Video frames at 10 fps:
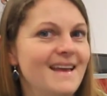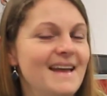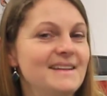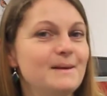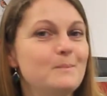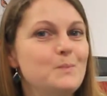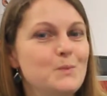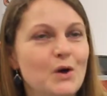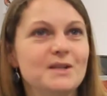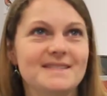And I'm
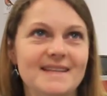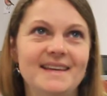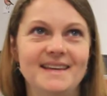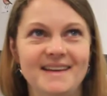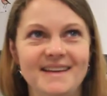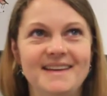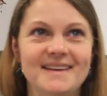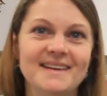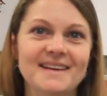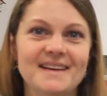not saying
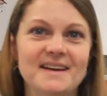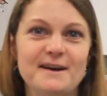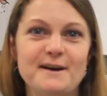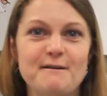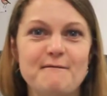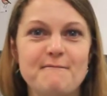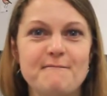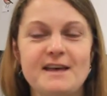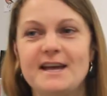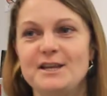here
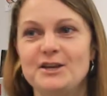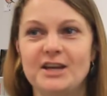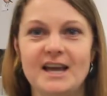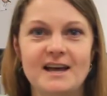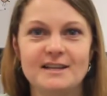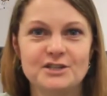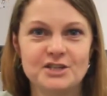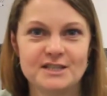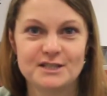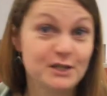that you can just